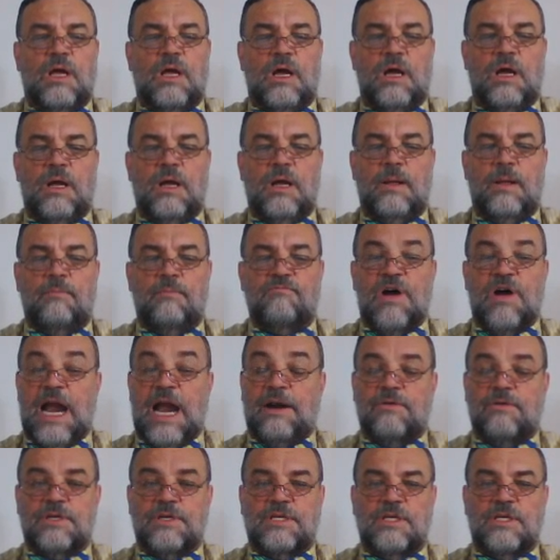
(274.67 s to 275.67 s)

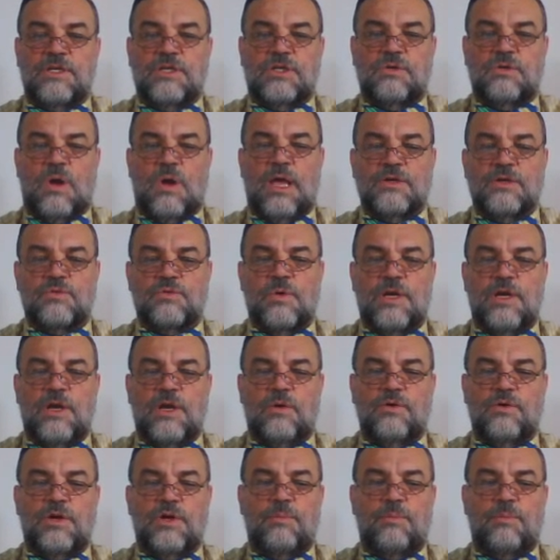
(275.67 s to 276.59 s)
Viruses, as we know,